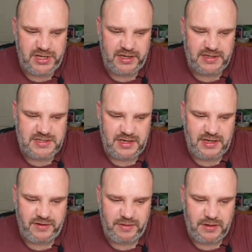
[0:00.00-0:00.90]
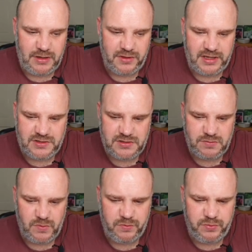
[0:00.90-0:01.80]
That's a lovely roll. I think it's
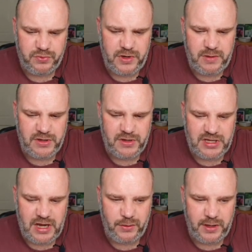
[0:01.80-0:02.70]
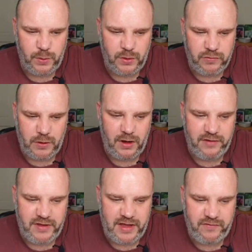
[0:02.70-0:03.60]
pretty much the only quad roll I've
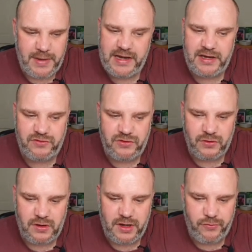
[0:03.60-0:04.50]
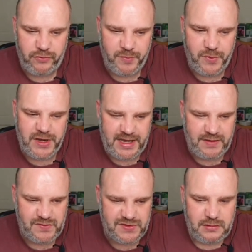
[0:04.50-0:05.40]
ever managed on either of my accounts.